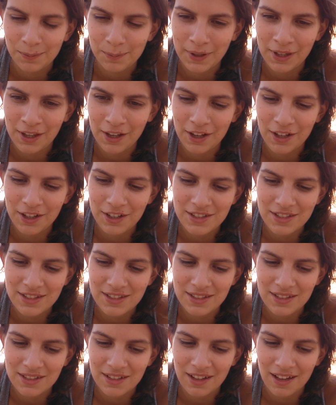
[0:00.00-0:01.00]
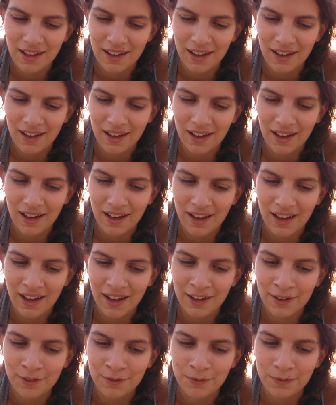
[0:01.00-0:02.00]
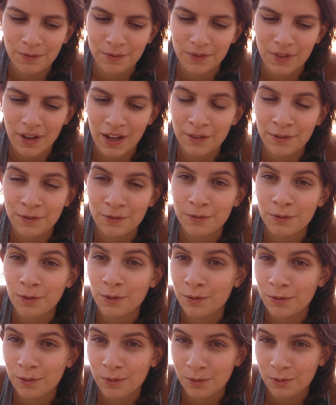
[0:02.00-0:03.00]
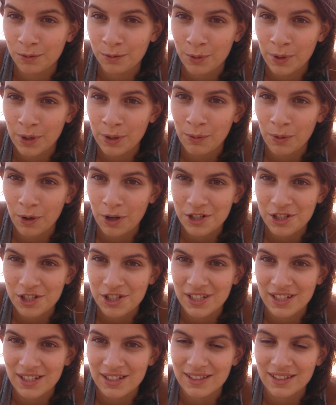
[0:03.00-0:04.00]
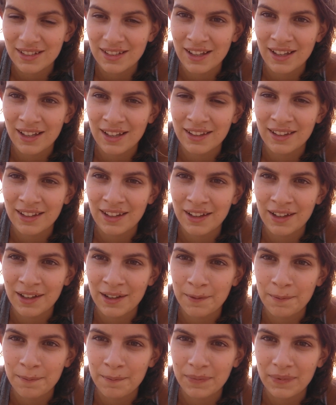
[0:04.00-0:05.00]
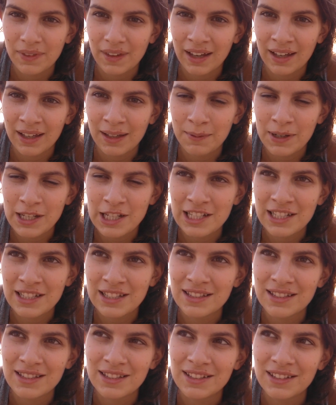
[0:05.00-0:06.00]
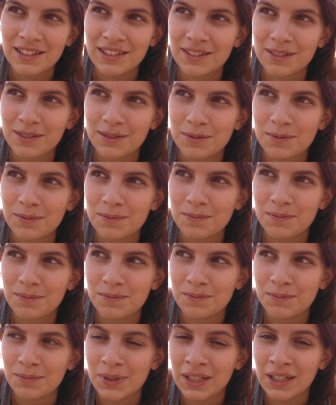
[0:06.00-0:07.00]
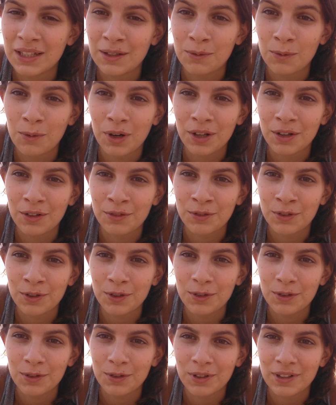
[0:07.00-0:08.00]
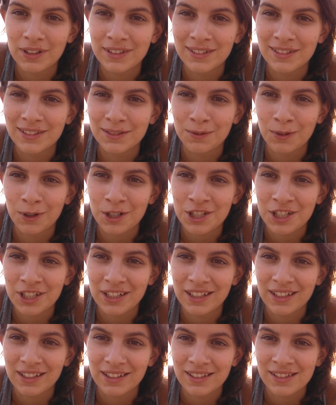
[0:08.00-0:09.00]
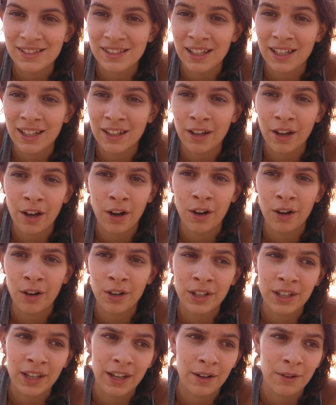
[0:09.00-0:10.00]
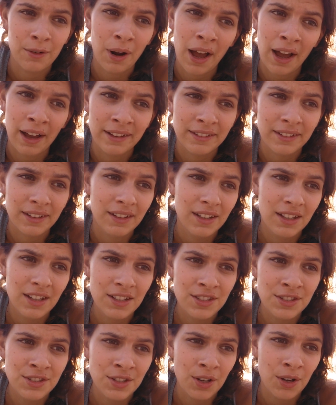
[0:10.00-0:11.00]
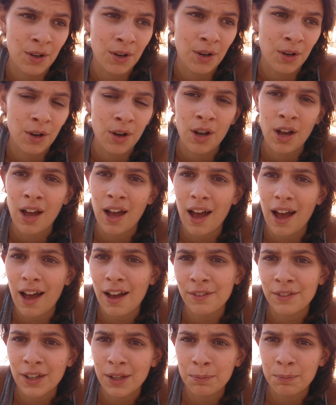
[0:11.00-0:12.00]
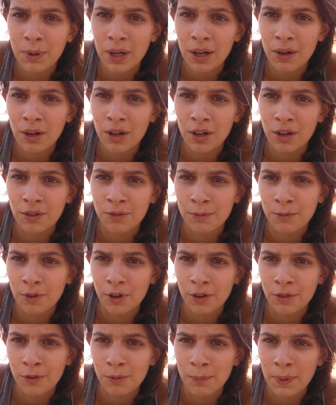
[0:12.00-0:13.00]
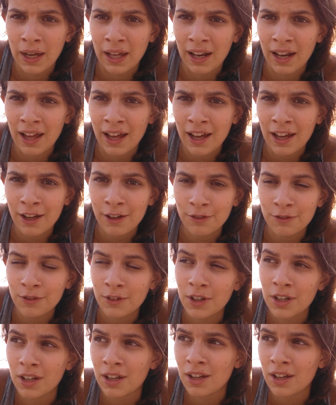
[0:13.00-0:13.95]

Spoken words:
Because I've rewatched it and I imagine being one of you and watching it and saying, oh, okay, right. So, I've got power over my life,